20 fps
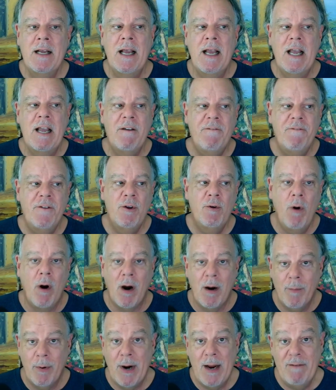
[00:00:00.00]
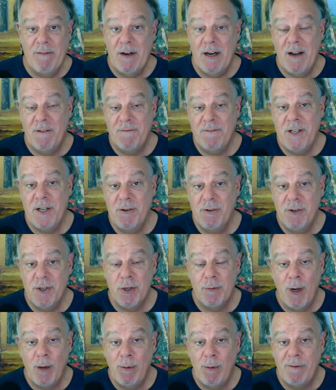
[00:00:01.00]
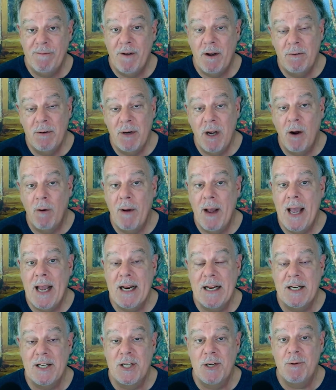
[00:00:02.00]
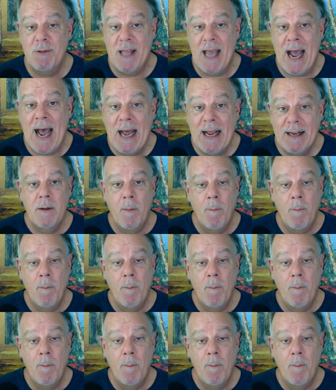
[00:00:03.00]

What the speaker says: If you are brave enough to use your mobile phone, go ahead and do that.